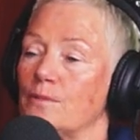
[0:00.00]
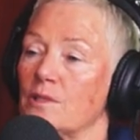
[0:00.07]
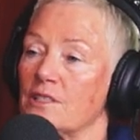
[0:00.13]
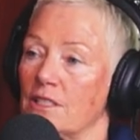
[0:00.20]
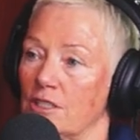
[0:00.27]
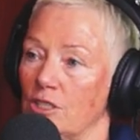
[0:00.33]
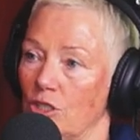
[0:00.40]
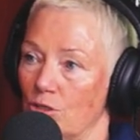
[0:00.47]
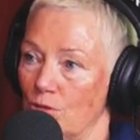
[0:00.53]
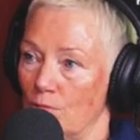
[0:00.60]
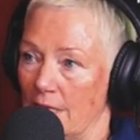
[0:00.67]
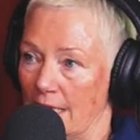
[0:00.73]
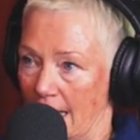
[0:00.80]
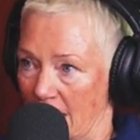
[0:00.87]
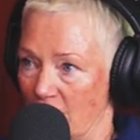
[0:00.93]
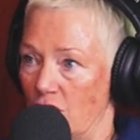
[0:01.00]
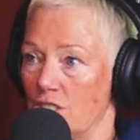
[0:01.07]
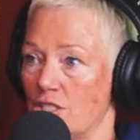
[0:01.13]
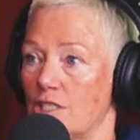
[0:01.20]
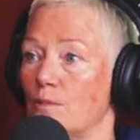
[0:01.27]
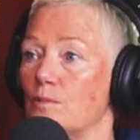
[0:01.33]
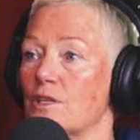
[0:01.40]
with a good
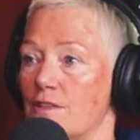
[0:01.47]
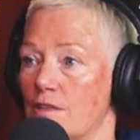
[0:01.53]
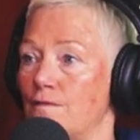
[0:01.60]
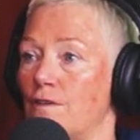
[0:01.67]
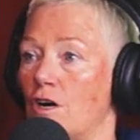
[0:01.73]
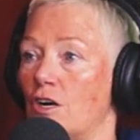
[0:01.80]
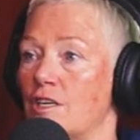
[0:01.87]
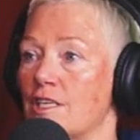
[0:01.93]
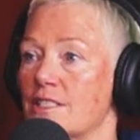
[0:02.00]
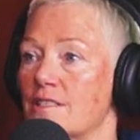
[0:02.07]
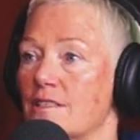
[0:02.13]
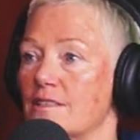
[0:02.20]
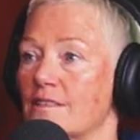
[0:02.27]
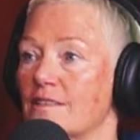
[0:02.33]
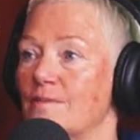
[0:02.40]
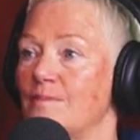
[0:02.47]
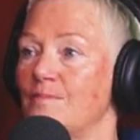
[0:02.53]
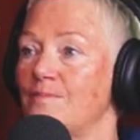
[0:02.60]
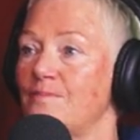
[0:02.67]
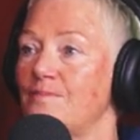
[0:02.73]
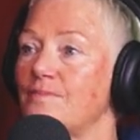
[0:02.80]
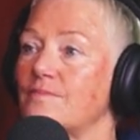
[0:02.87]
relationship with the forest.
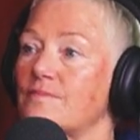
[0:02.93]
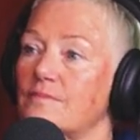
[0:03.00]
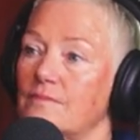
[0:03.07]
Okay.